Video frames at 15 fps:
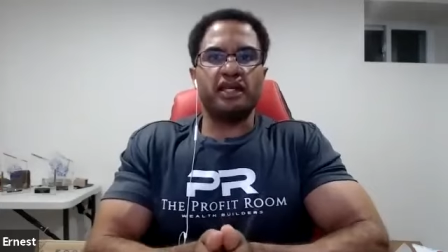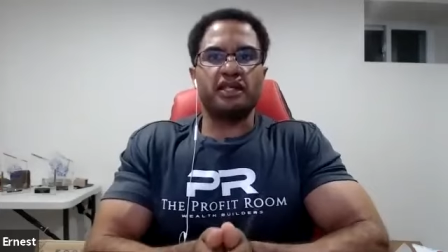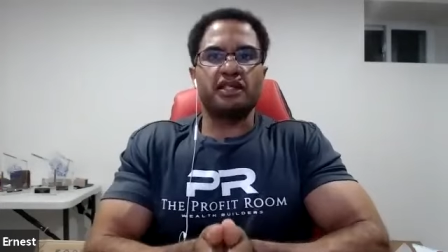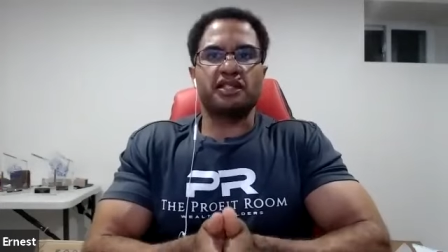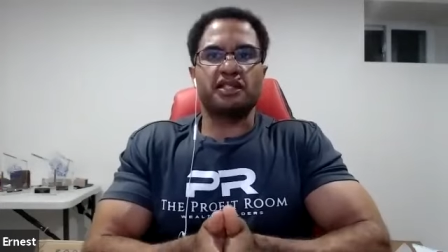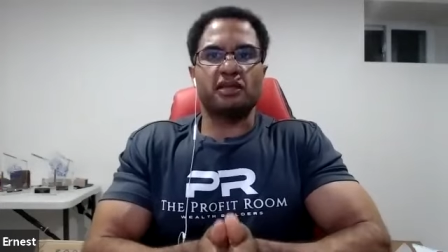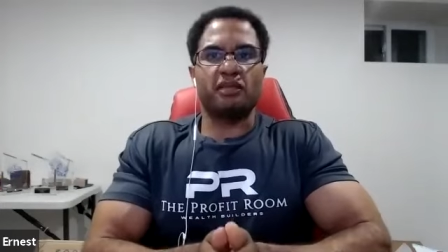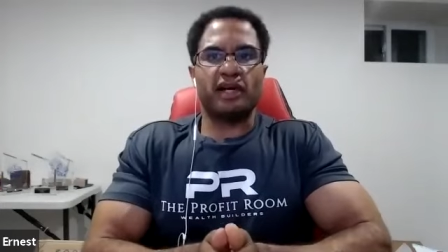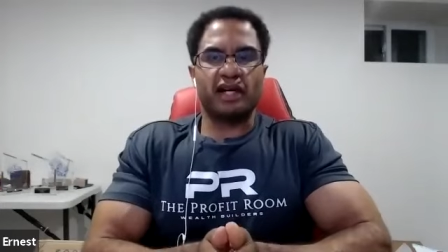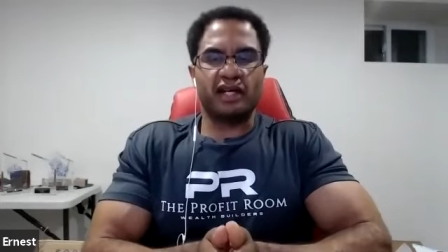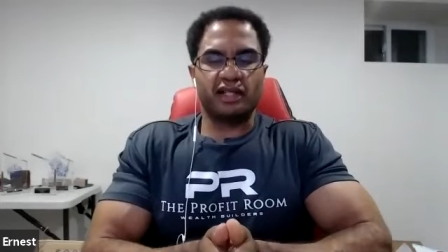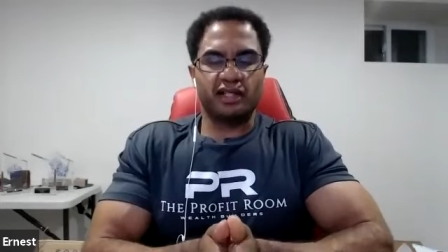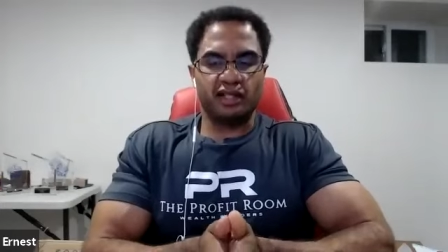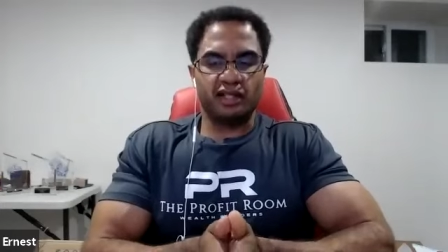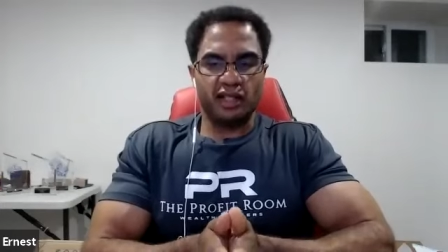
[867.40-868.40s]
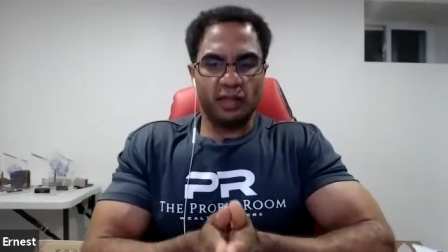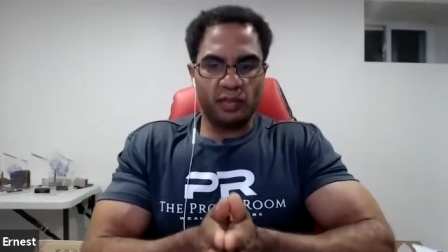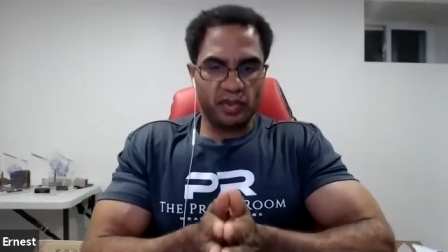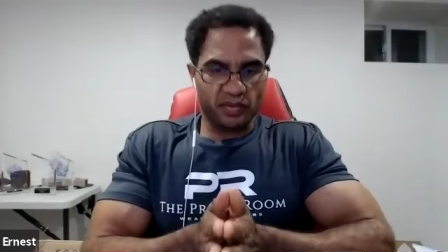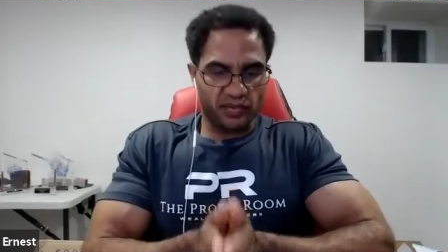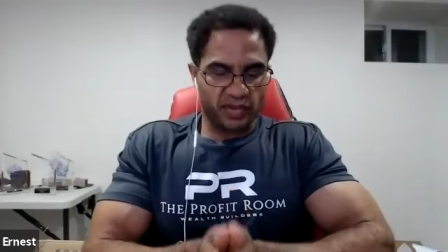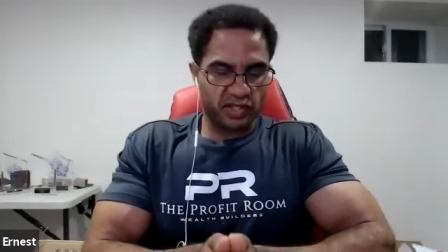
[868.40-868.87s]
makes
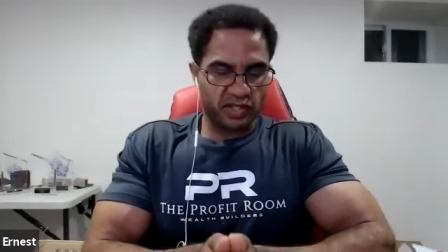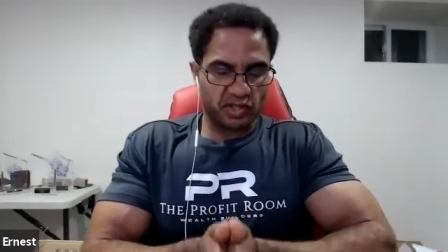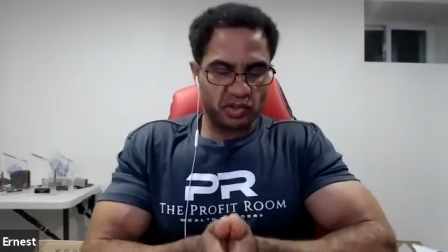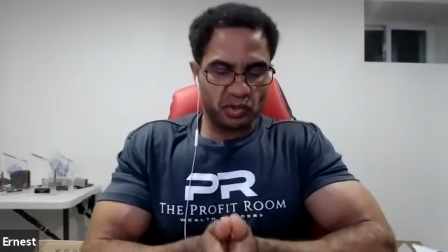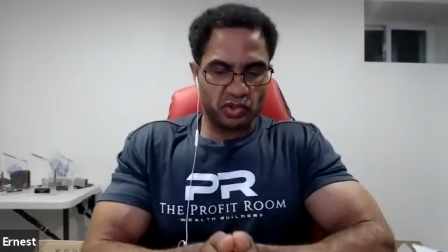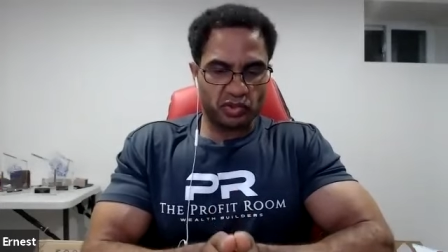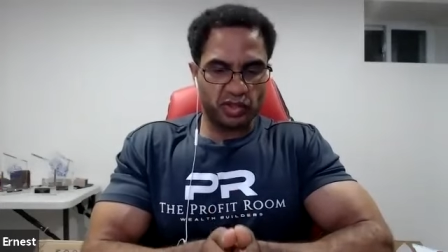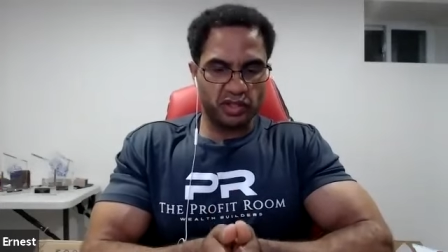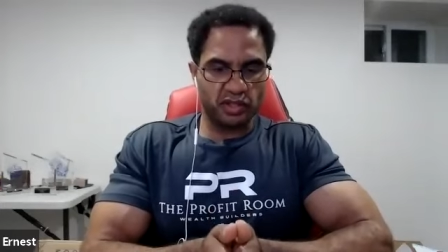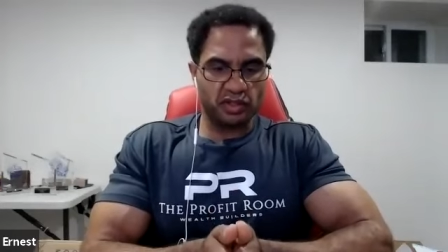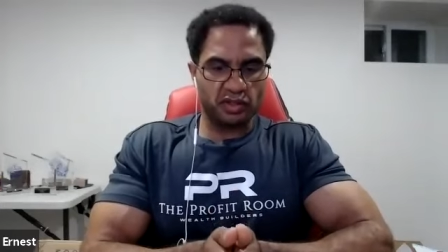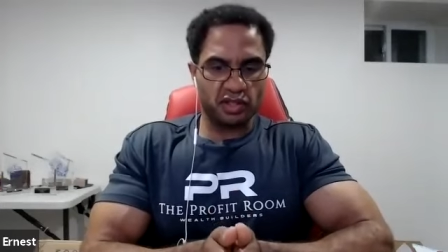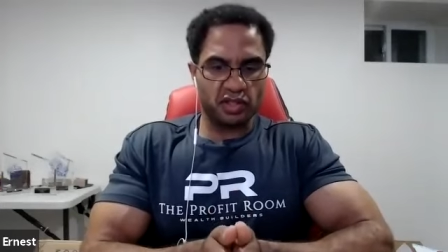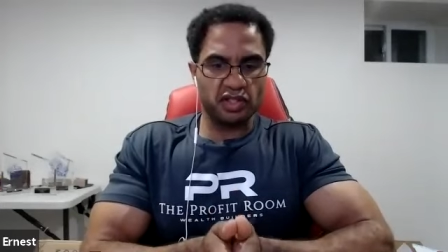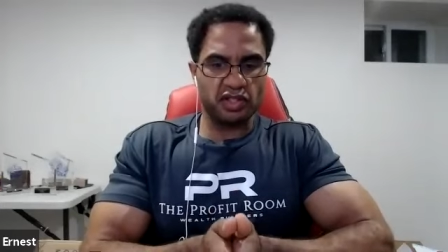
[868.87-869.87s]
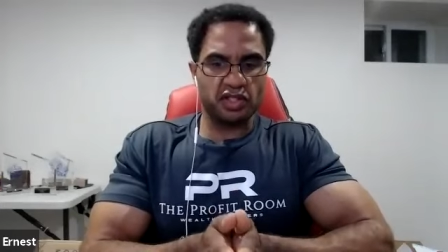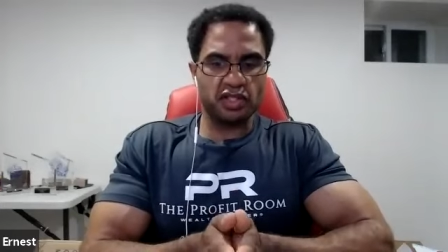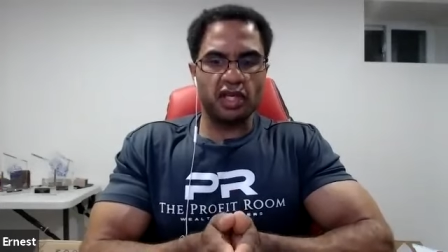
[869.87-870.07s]
somebody a professional trader,